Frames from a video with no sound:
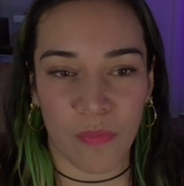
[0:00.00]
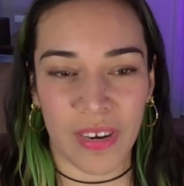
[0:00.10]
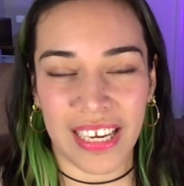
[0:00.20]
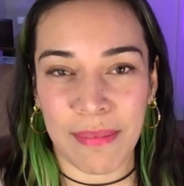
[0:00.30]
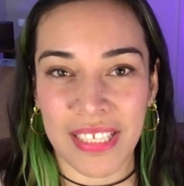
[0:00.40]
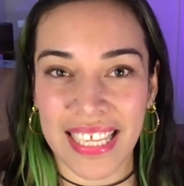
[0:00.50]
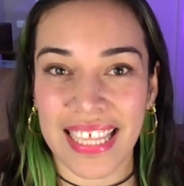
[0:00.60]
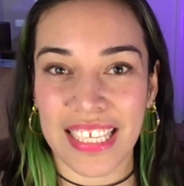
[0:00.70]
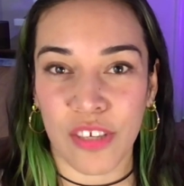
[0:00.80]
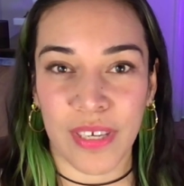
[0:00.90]
When it comes to
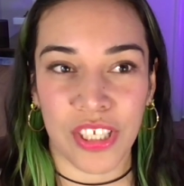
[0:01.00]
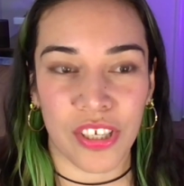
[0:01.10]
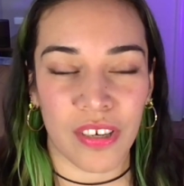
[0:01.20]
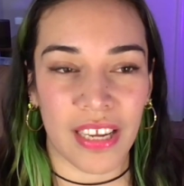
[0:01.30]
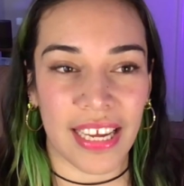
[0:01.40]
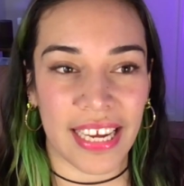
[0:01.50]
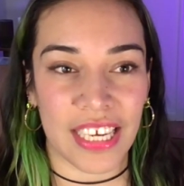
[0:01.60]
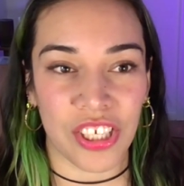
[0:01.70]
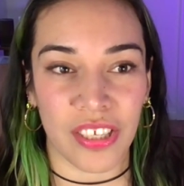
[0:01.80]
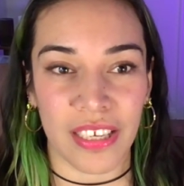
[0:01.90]
this question,
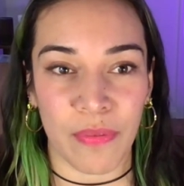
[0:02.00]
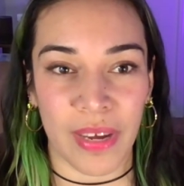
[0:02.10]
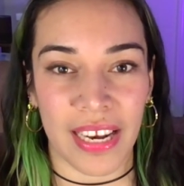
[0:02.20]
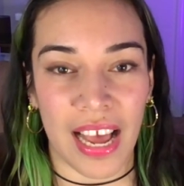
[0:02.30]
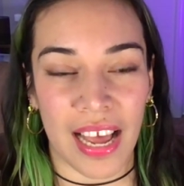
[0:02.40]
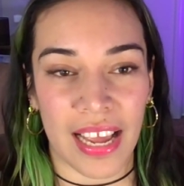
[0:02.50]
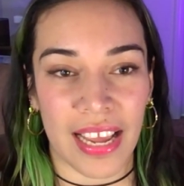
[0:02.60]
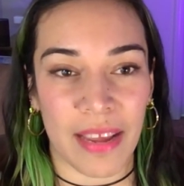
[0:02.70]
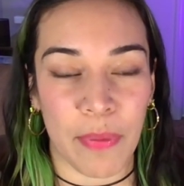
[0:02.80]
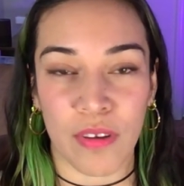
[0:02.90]
occasionally when
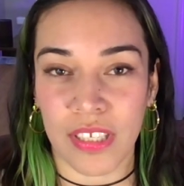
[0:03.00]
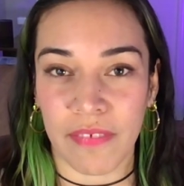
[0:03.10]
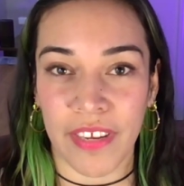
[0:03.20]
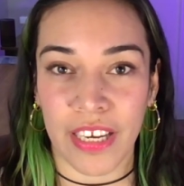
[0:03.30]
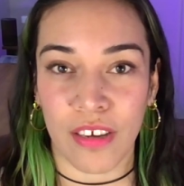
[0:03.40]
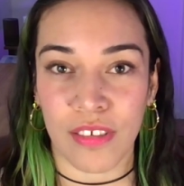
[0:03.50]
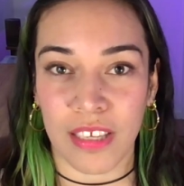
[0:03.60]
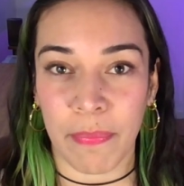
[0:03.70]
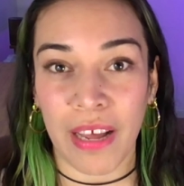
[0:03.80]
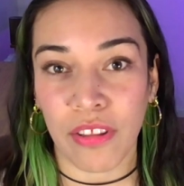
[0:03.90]
I post videos
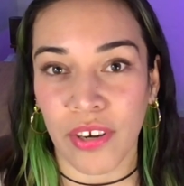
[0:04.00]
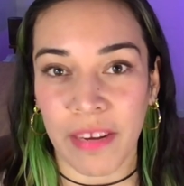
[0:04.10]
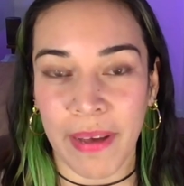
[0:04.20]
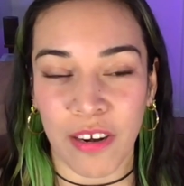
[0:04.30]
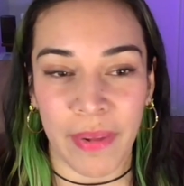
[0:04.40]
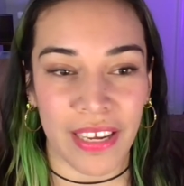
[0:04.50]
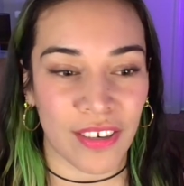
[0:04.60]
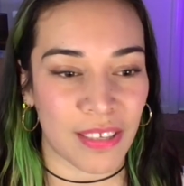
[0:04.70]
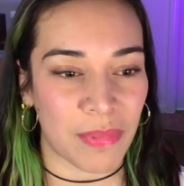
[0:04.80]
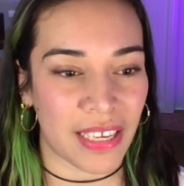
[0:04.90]
about 3D pattern making or
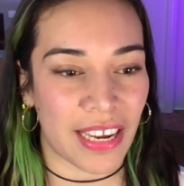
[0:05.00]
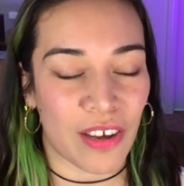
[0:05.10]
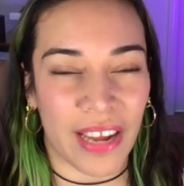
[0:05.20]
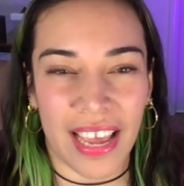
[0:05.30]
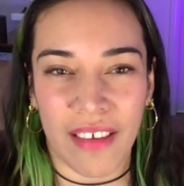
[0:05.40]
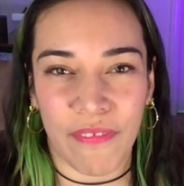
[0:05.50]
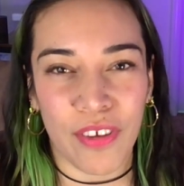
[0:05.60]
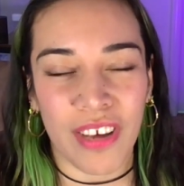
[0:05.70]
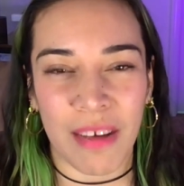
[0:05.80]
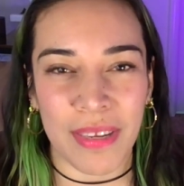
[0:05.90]
something, I will get a few
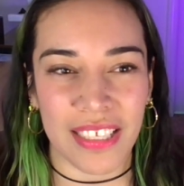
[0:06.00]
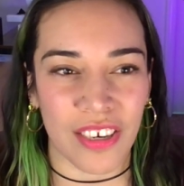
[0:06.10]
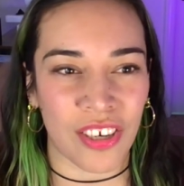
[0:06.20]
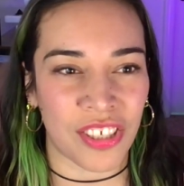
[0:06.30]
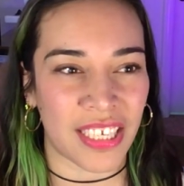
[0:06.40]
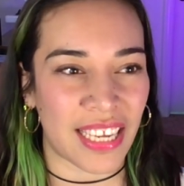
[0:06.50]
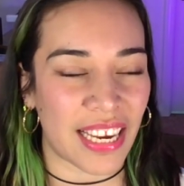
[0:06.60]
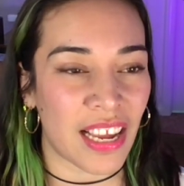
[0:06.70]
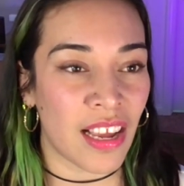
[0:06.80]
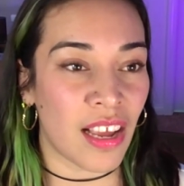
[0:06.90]
comments that are usually like,
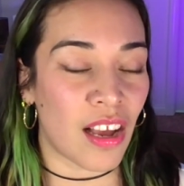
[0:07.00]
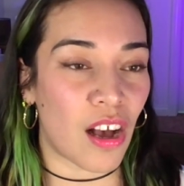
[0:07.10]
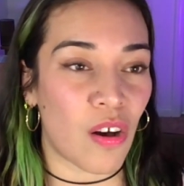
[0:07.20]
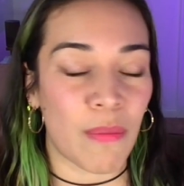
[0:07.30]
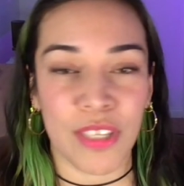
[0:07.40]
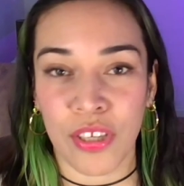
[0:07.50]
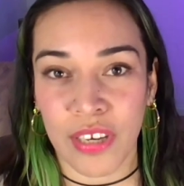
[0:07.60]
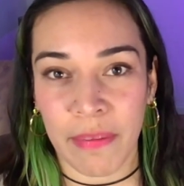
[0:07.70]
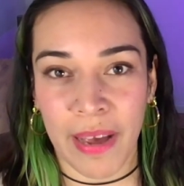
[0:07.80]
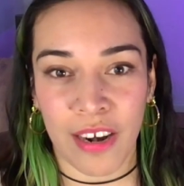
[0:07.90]
oh, I'm a
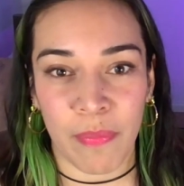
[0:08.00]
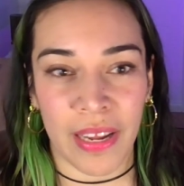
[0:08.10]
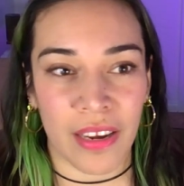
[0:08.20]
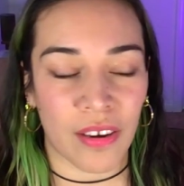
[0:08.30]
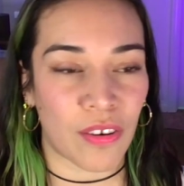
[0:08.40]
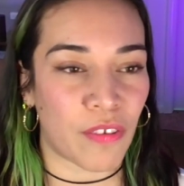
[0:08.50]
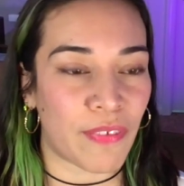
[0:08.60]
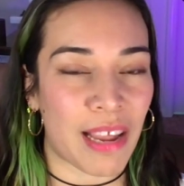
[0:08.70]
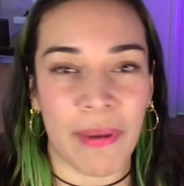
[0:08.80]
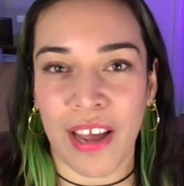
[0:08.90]
2D pattern maker or
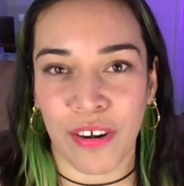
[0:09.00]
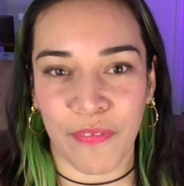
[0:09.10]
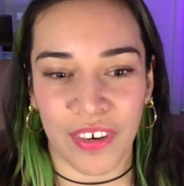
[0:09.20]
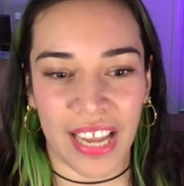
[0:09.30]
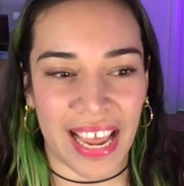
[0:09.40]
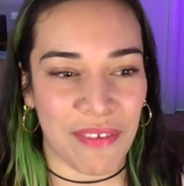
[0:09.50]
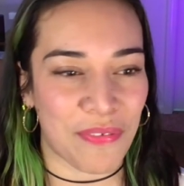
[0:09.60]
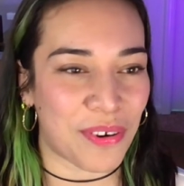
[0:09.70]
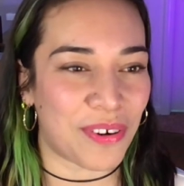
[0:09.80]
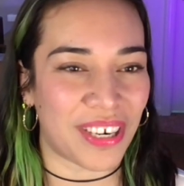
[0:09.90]
flat pattern for life,
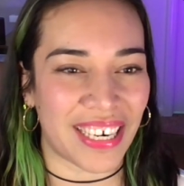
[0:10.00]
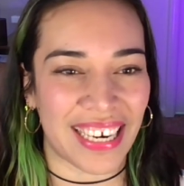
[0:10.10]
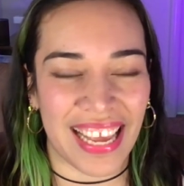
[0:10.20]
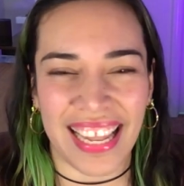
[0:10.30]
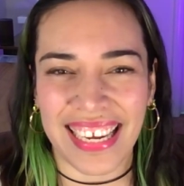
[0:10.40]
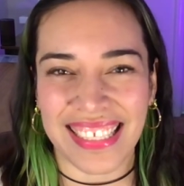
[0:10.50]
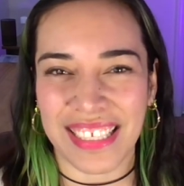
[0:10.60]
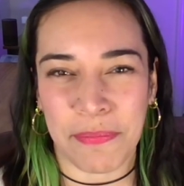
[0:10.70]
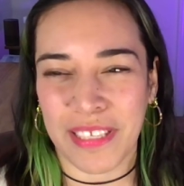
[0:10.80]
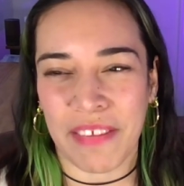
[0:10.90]
or like it's a
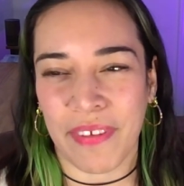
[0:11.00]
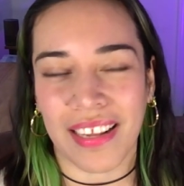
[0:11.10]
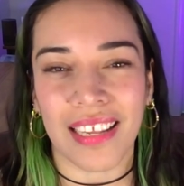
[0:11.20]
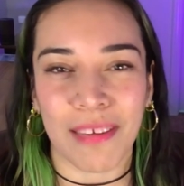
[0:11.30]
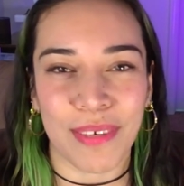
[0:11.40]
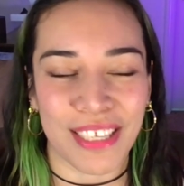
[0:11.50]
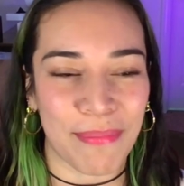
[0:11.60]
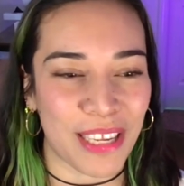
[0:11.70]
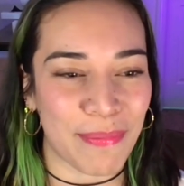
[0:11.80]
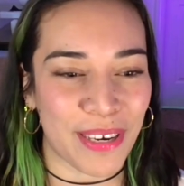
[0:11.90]
specific club or
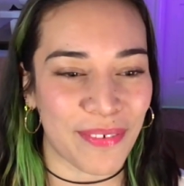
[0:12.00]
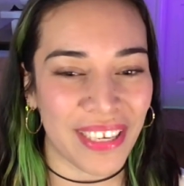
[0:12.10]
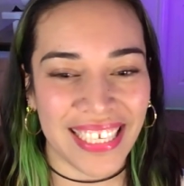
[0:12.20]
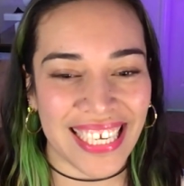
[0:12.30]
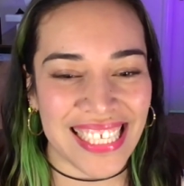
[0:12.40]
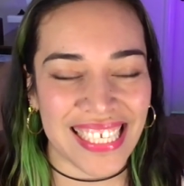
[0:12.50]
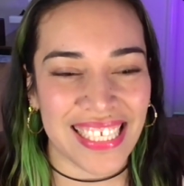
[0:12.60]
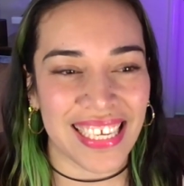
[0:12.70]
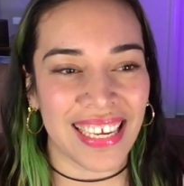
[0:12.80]
something, but it really isn't.